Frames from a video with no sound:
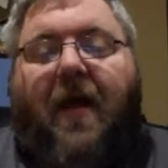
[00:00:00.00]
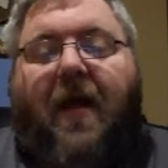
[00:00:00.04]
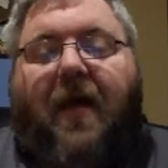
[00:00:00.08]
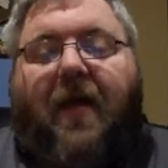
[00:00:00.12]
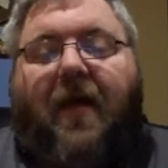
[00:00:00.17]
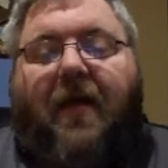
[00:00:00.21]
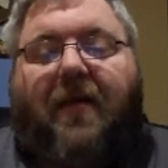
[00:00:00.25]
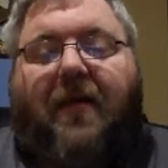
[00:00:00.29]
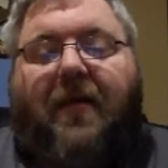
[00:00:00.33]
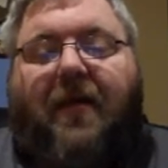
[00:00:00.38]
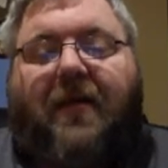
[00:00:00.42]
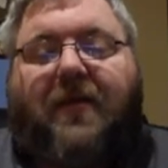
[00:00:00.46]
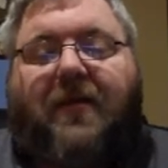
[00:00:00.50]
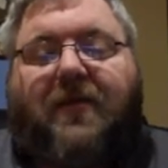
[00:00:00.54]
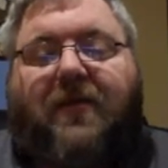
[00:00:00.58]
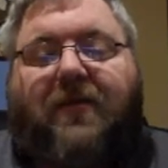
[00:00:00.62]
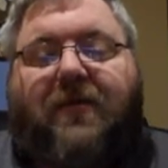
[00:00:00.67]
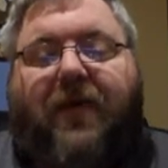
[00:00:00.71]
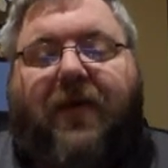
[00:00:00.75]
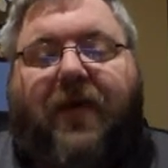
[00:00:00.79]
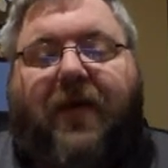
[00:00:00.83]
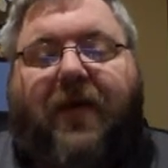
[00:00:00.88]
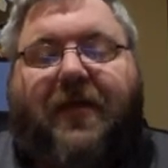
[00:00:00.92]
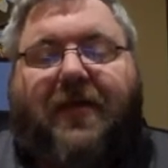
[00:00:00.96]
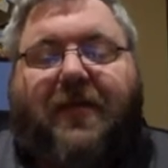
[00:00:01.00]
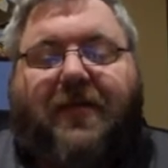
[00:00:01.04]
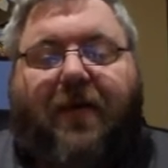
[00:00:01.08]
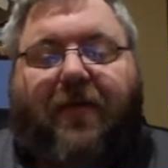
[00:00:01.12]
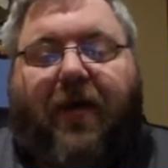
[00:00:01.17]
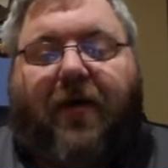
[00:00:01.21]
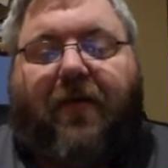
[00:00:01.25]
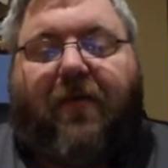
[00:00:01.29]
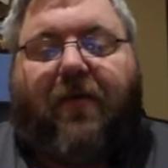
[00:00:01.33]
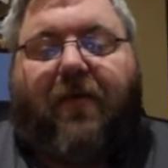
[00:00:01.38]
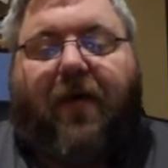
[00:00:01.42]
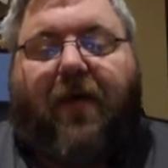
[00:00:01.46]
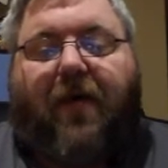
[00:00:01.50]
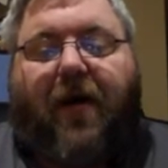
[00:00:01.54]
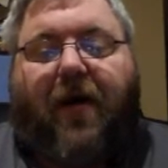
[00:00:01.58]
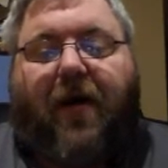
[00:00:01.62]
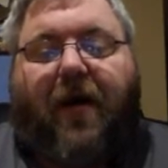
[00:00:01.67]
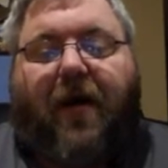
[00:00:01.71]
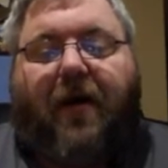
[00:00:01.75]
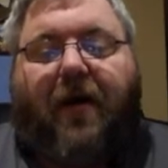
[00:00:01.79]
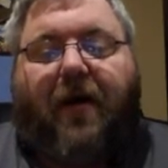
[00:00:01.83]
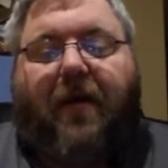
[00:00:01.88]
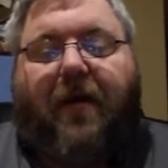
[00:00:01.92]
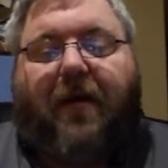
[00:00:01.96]
This way does not require
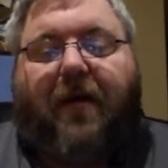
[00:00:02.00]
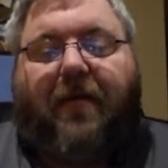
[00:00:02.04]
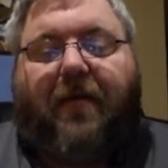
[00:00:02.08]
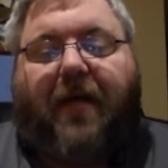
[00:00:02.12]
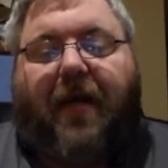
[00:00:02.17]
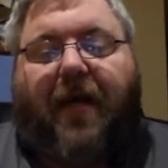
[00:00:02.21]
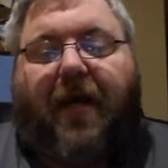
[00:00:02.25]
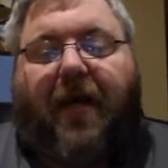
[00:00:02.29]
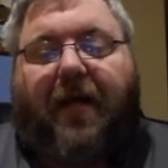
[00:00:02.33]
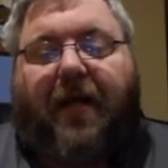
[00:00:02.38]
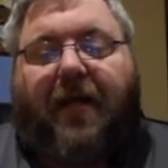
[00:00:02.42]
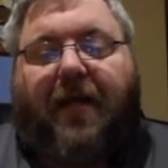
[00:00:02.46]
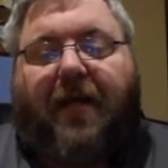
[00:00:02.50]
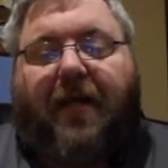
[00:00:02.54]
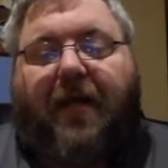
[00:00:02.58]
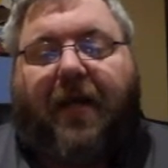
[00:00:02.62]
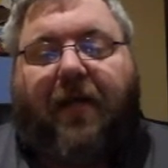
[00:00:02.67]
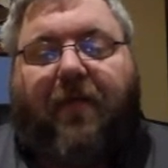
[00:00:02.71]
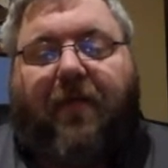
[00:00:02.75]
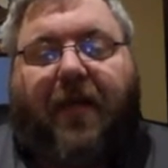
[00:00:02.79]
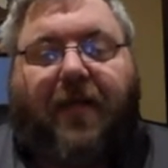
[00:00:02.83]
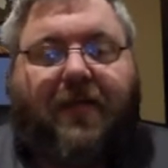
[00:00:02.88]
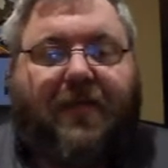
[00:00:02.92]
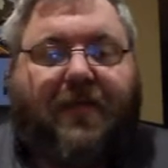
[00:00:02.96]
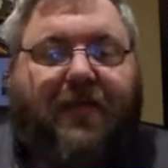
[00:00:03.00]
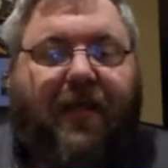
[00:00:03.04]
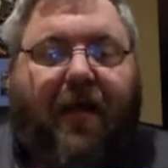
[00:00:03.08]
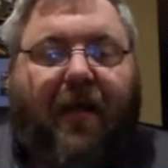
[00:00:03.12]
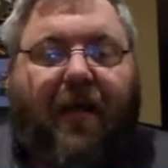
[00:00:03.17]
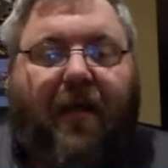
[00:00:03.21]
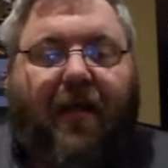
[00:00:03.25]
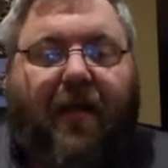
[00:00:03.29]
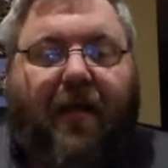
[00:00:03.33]
a tag team because